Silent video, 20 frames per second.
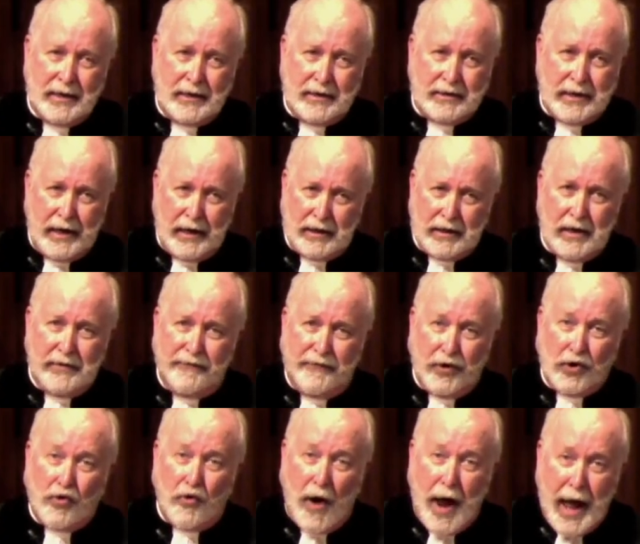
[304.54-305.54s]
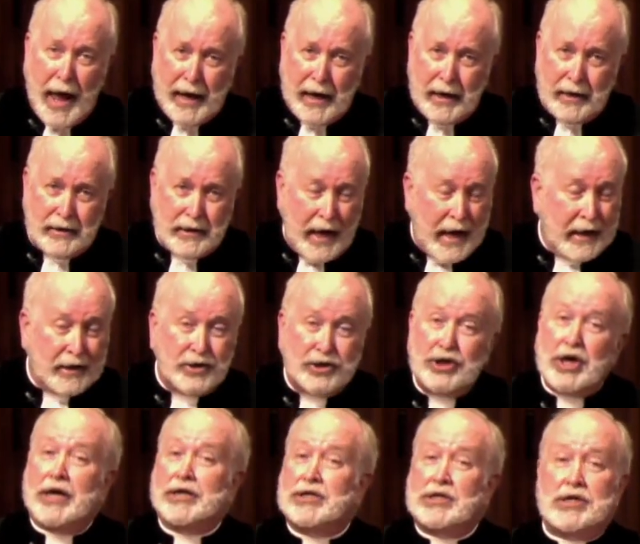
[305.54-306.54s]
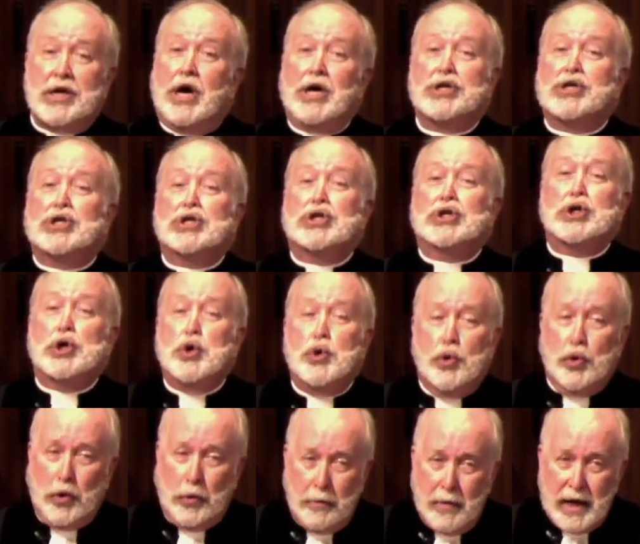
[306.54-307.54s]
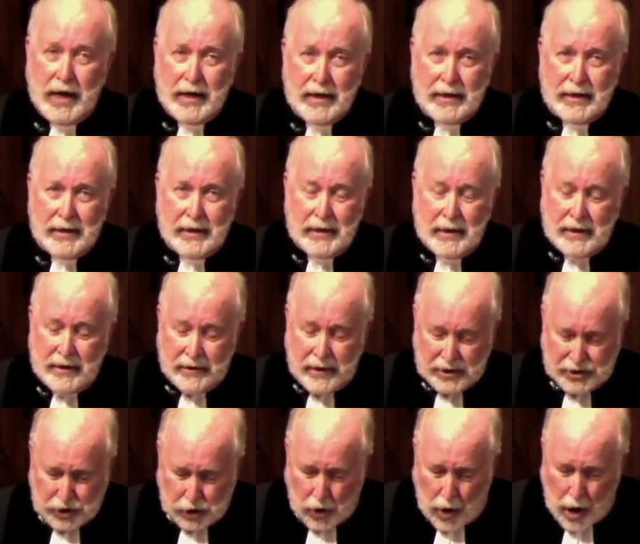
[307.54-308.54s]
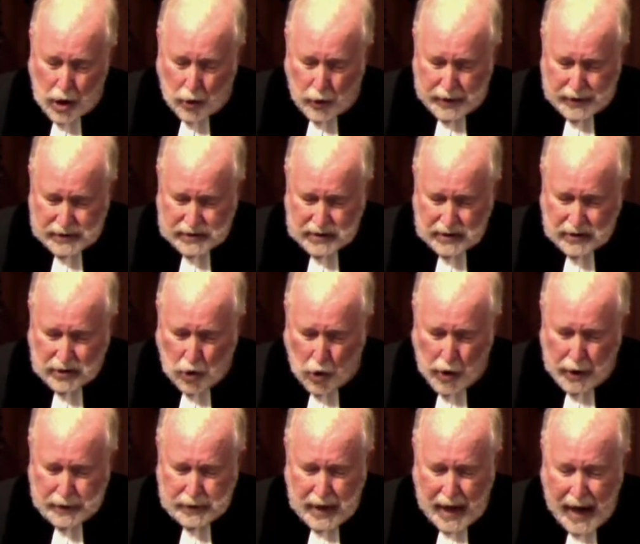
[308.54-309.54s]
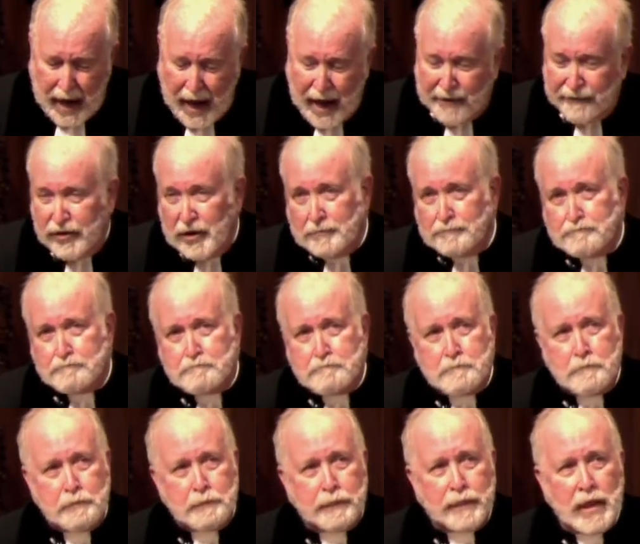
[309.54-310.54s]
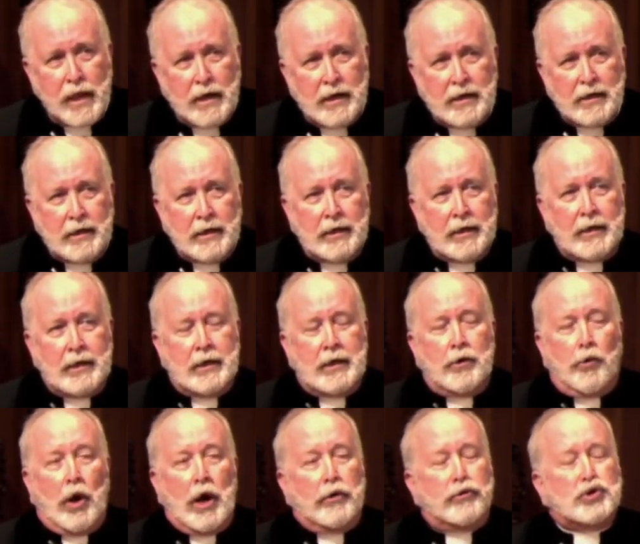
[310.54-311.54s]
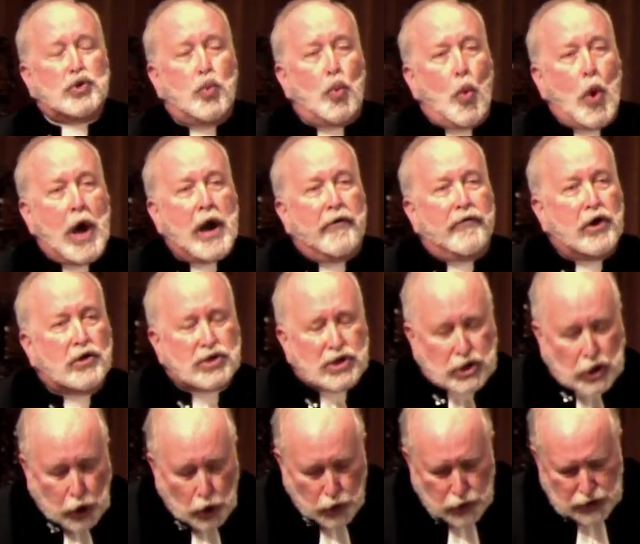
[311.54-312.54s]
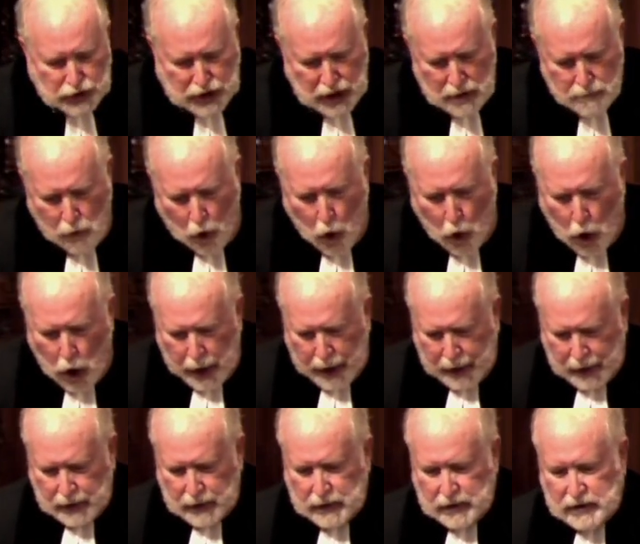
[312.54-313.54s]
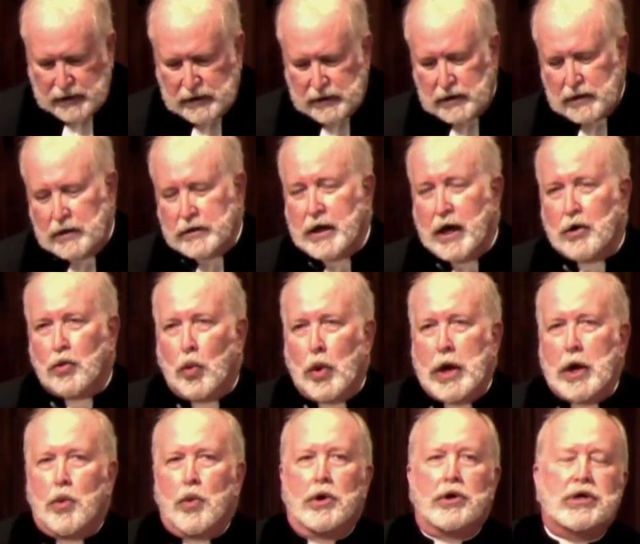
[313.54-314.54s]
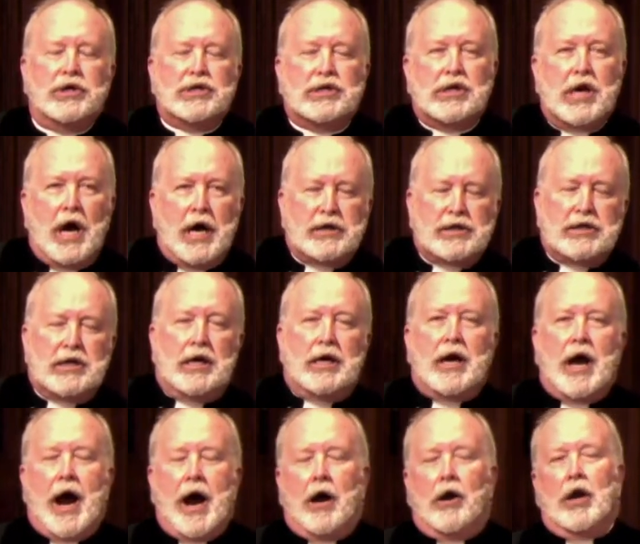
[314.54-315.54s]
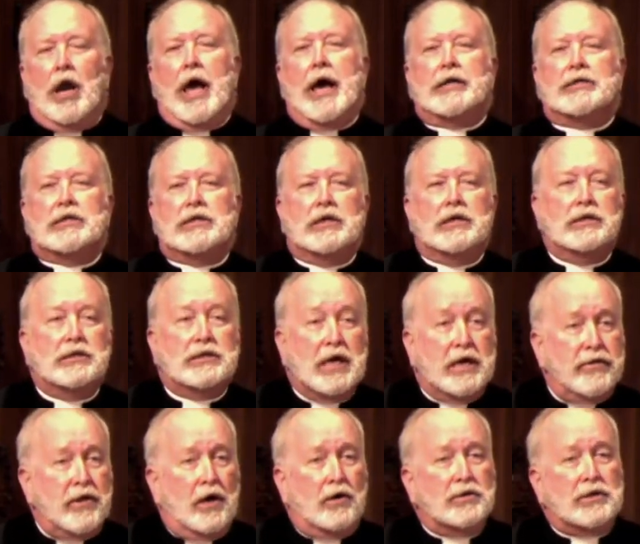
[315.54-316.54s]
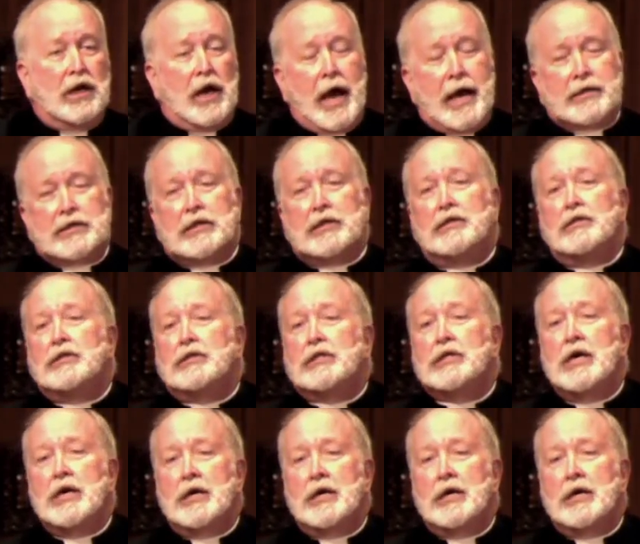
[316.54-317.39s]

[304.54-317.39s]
take them for granted and just assume that you're always going to have them. Well, it was one of those Tuesday mornings that we were discussing our lessons, and those lessons